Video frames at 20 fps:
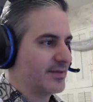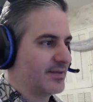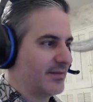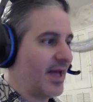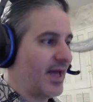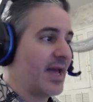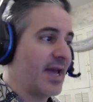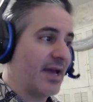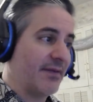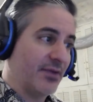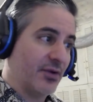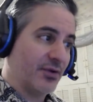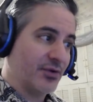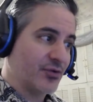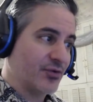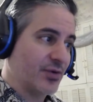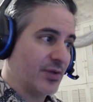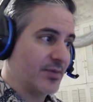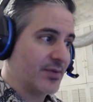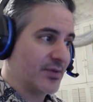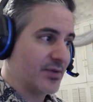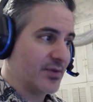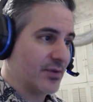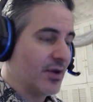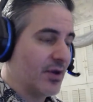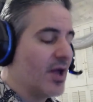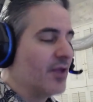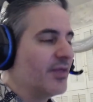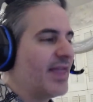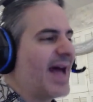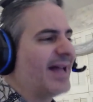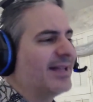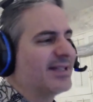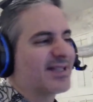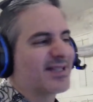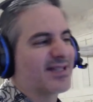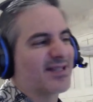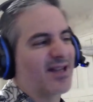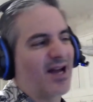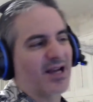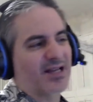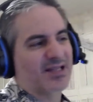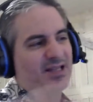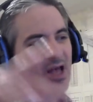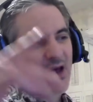I have those dreams too. That sucks.